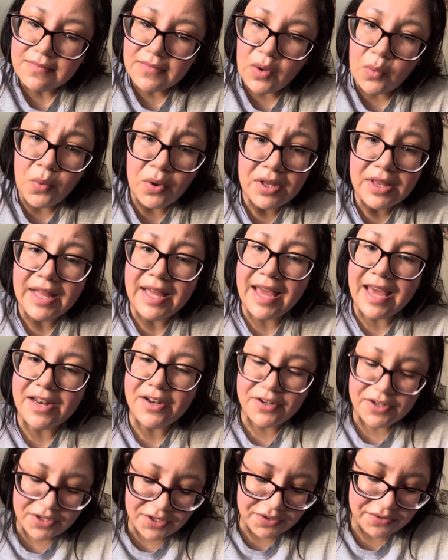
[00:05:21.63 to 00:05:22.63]
what they had to
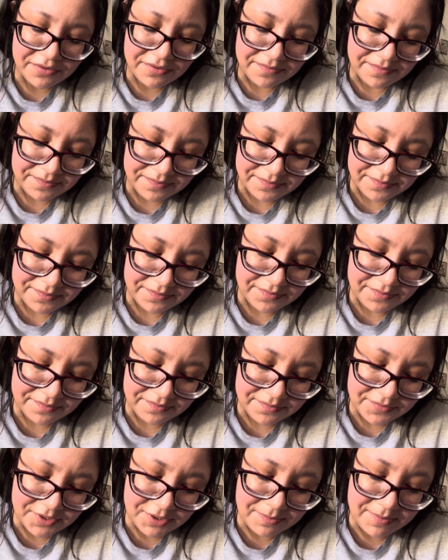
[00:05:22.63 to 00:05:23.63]
do
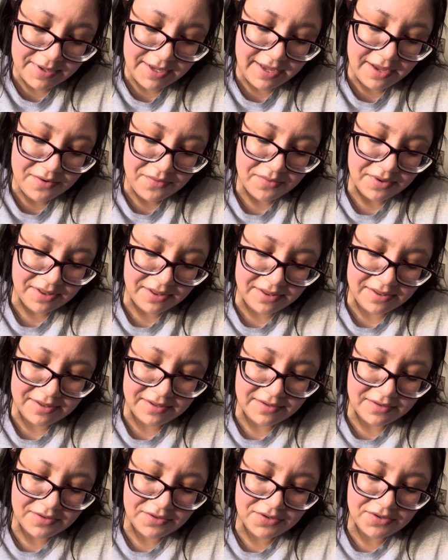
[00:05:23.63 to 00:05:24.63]
to begin with
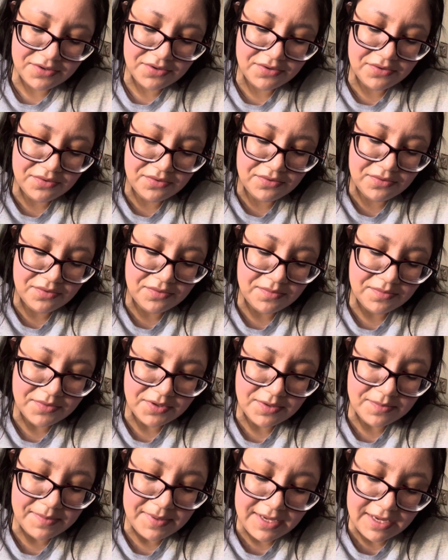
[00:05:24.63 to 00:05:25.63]

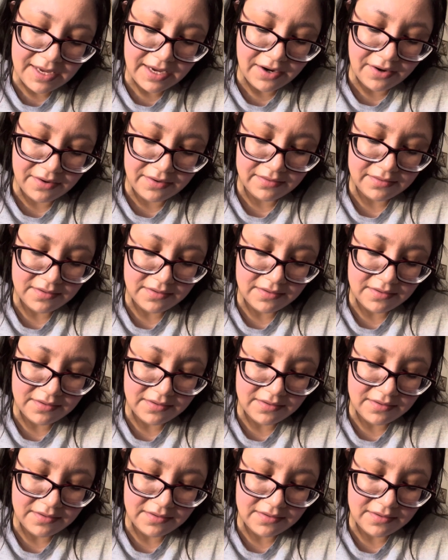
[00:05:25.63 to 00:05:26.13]
to be here.